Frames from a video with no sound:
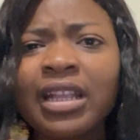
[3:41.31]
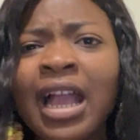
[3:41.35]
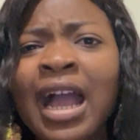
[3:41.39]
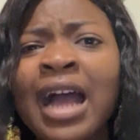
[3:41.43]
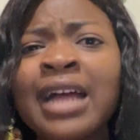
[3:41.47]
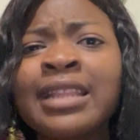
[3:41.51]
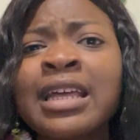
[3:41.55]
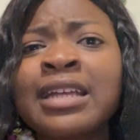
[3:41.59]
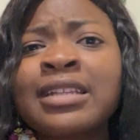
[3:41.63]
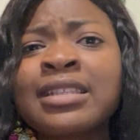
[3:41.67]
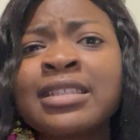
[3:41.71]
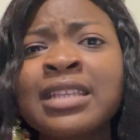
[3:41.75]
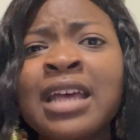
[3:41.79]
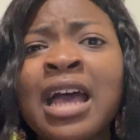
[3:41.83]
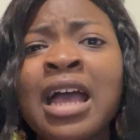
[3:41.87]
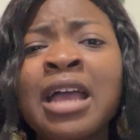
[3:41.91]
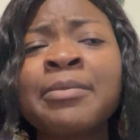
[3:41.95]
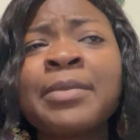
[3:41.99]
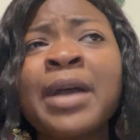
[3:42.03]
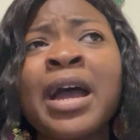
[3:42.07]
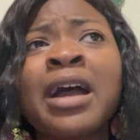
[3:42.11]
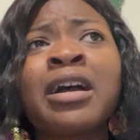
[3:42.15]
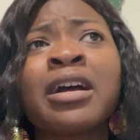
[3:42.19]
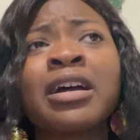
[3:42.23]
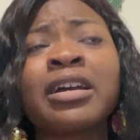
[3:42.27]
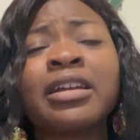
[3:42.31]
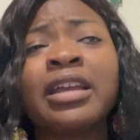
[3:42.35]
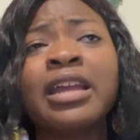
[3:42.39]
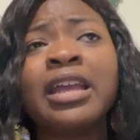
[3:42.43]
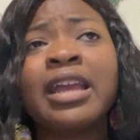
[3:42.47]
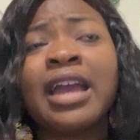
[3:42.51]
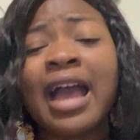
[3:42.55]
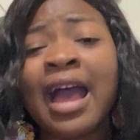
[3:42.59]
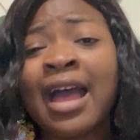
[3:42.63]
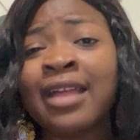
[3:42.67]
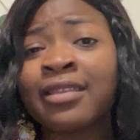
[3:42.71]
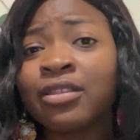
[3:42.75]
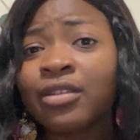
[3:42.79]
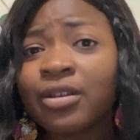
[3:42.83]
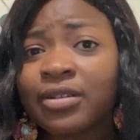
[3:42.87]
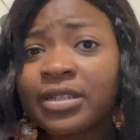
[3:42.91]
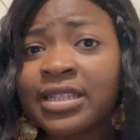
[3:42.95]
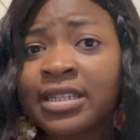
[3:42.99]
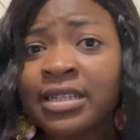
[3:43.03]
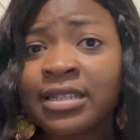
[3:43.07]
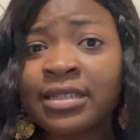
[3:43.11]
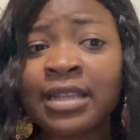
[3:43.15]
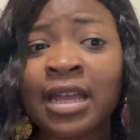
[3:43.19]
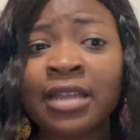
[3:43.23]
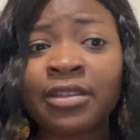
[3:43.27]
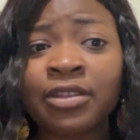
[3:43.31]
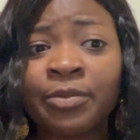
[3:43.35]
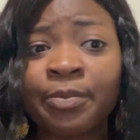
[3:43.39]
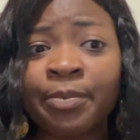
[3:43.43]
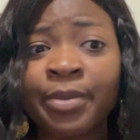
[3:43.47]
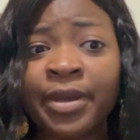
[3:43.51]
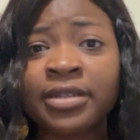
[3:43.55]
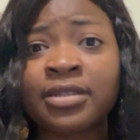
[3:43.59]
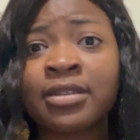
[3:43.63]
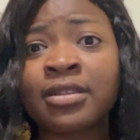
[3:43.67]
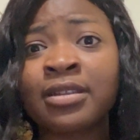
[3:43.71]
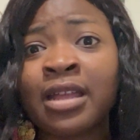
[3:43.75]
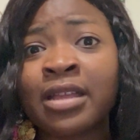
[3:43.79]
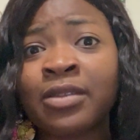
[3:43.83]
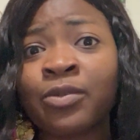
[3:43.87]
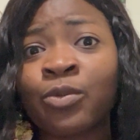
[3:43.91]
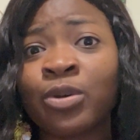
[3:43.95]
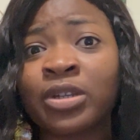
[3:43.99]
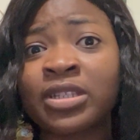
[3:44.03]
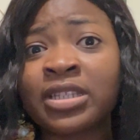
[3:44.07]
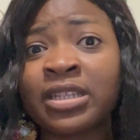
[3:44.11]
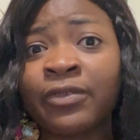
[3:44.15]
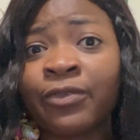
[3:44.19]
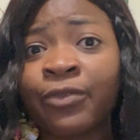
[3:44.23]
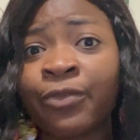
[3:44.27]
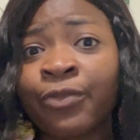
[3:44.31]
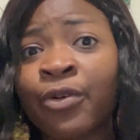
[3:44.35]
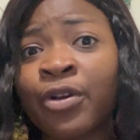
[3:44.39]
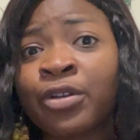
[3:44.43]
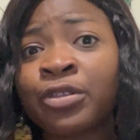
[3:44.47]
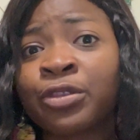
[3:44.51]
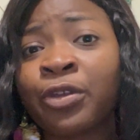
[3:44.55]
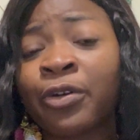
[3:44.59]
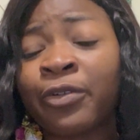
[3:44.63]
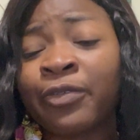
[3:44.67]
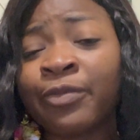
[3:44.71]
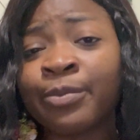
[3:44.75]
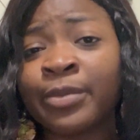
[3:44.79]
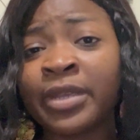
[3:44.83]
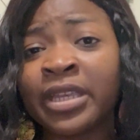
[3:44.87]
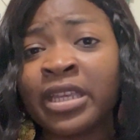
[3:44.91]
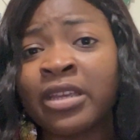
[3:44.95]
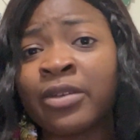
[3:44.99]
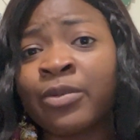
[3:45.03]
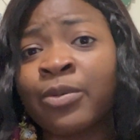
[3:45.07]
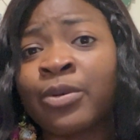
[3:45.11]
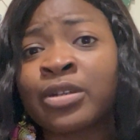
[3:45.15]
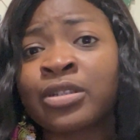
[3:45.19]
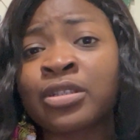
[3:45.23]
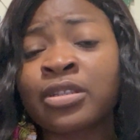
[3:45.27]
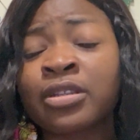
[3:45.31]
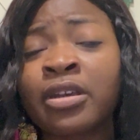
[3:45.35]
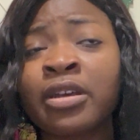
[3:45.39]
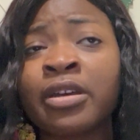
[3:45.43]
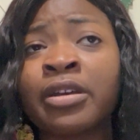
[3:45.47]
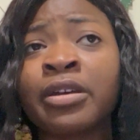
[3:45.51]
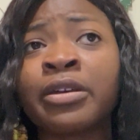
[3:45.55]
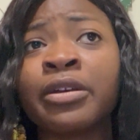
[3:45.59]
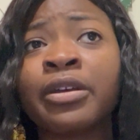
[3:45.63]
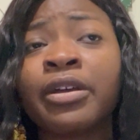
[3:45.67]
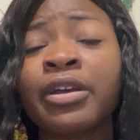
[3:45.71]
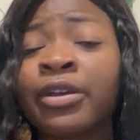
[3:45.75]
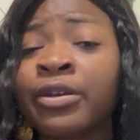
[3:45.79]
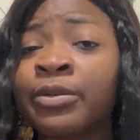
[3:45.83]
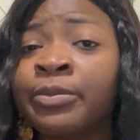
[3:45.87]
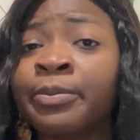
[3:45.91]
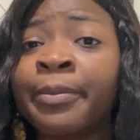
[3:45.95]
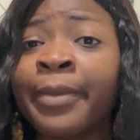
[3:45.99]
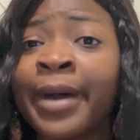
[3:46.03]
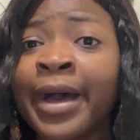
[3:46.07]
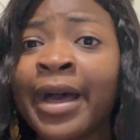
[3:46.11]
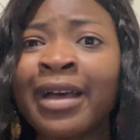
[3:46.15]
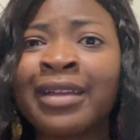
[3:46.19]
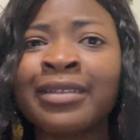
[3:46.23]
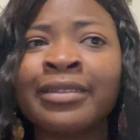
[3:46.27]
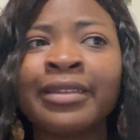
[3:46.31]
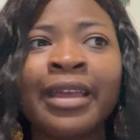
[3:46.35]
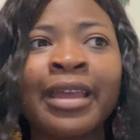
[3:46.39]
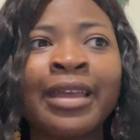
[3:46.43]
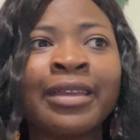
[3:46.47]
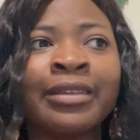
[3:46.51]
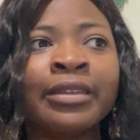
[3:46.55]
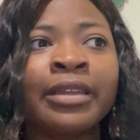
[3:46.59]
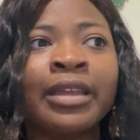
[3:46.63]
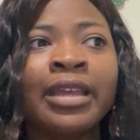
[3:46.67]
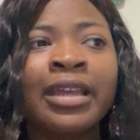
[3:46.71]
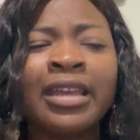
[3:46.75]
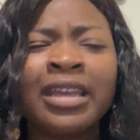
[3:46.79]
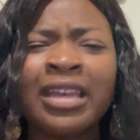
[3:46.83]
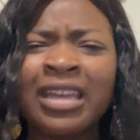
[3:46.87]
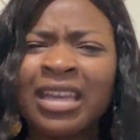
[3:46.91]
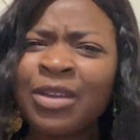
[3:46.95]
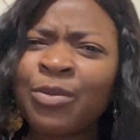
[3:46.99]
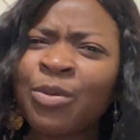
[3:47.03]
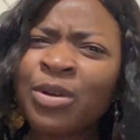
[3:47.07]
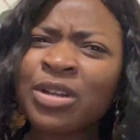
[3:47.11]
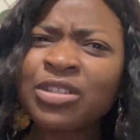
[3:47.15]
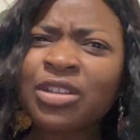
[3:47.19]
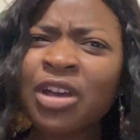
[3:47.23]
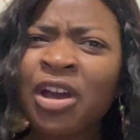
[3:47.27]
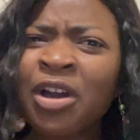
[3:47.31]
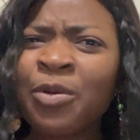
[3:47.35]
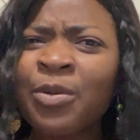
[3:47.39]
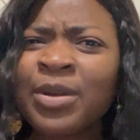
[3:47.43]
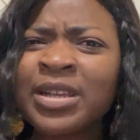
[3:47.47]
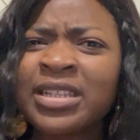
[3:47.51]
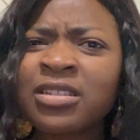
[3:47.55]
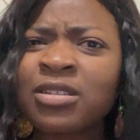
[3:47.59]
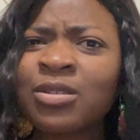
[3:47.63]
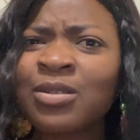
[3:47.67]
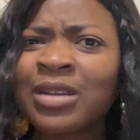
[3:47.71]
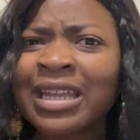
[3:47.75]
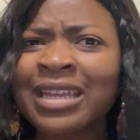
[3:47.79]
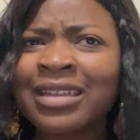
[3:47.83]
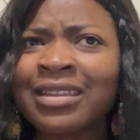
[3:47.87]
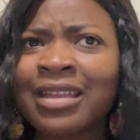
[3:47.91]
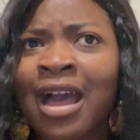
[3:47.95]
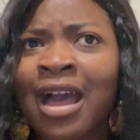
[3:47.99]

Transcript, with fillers: at that time uh, i noticed that the person that was in front of me it was a, a man and he was always looking